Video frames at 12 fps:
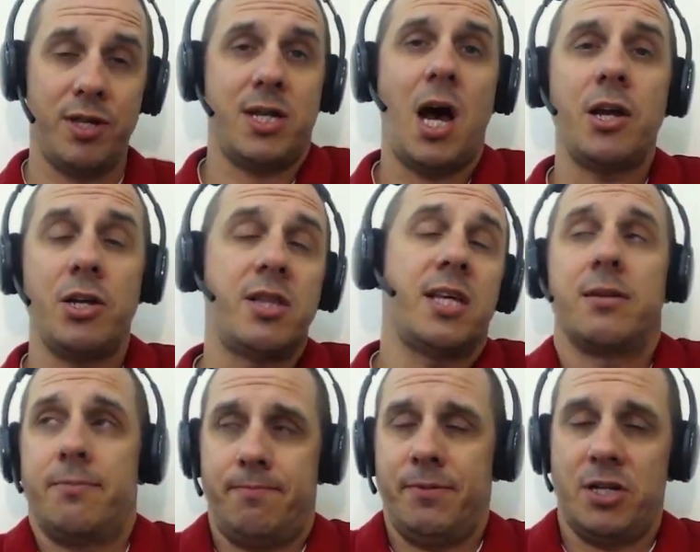where the dot. you think
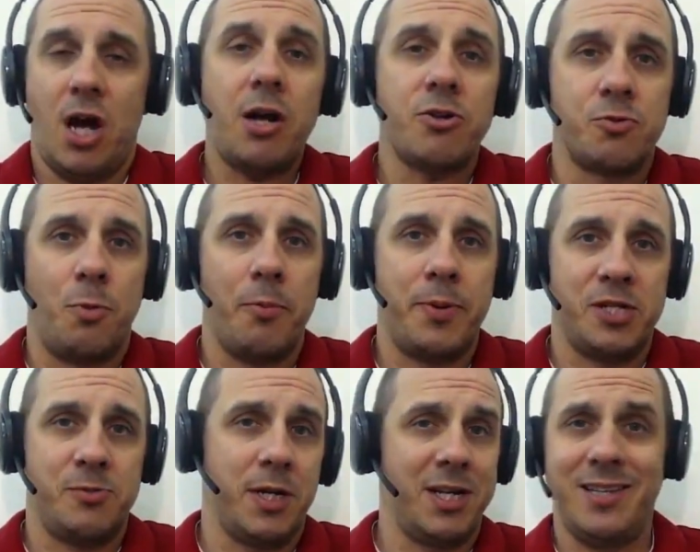the, the Dodgers
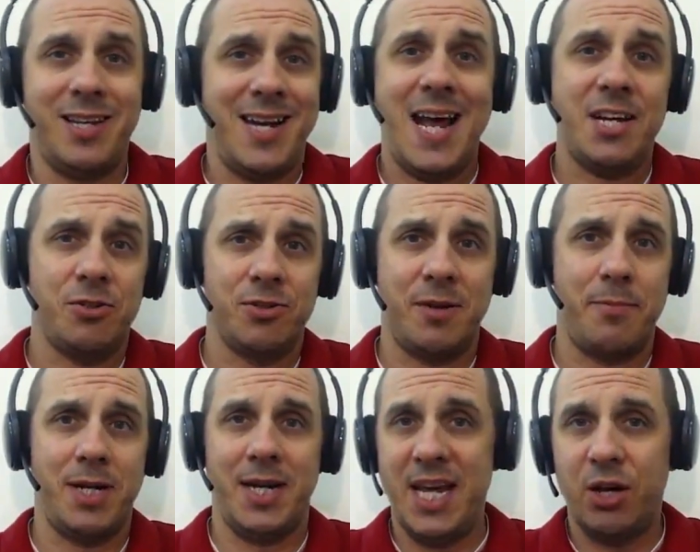bullpen's been good, the Nationals have
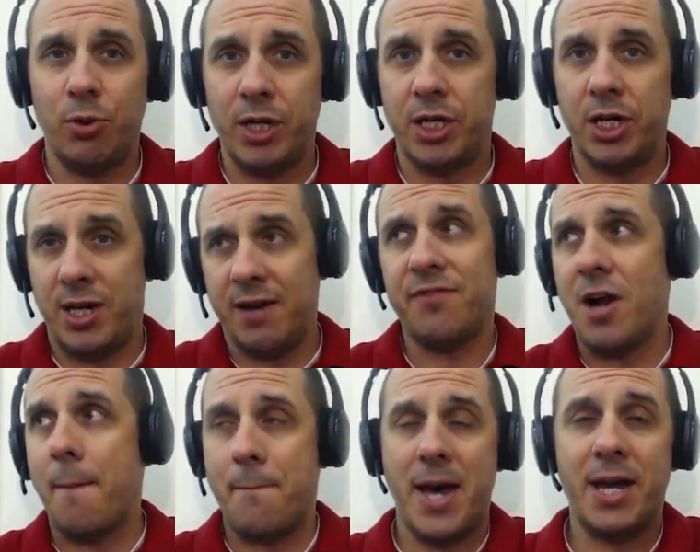been equally good, if
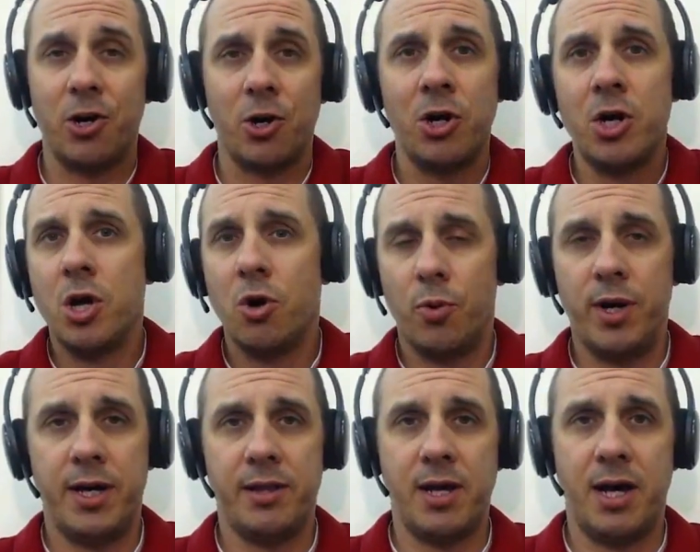not better,
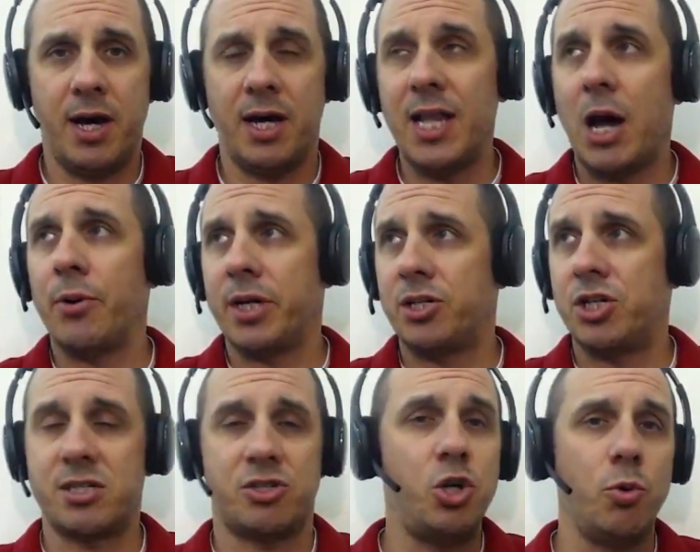with uh, allowing
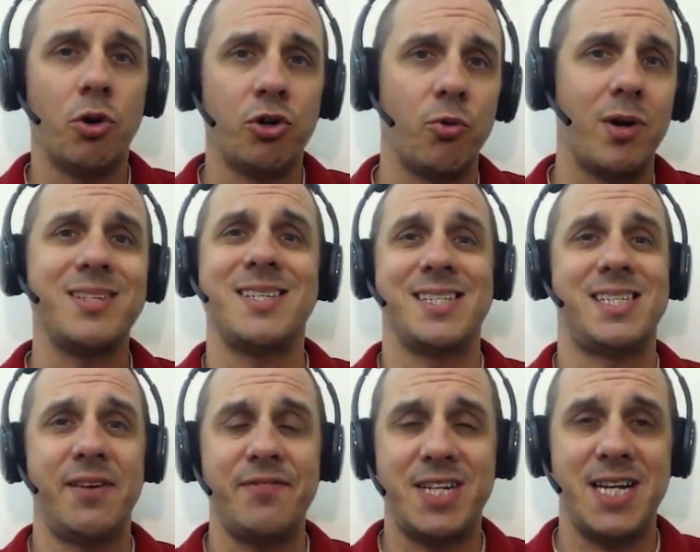just two earned runs
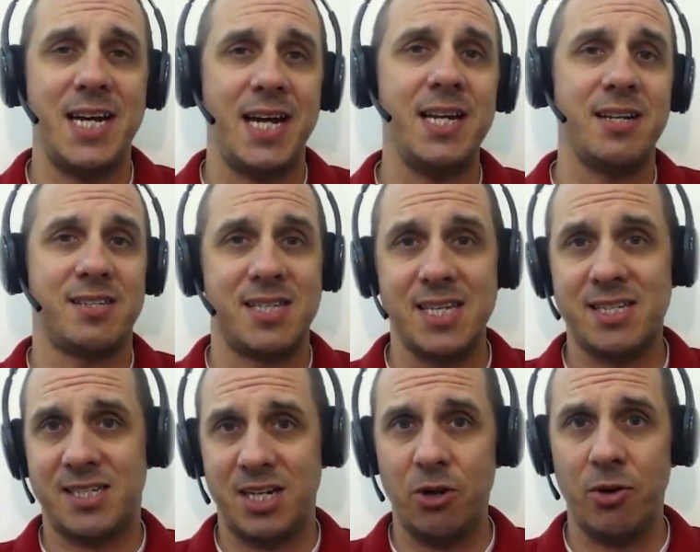in 17 innings
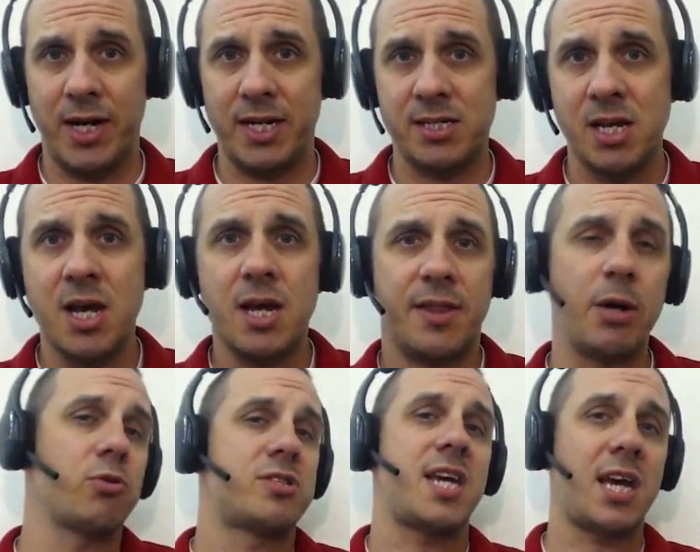this series.
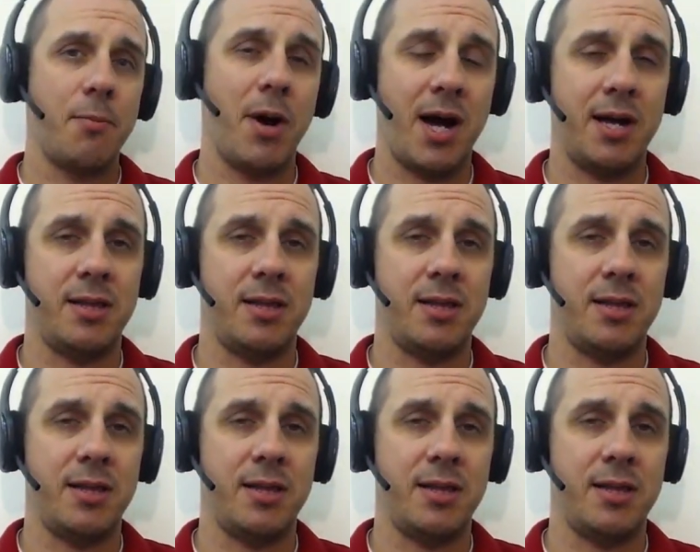They were second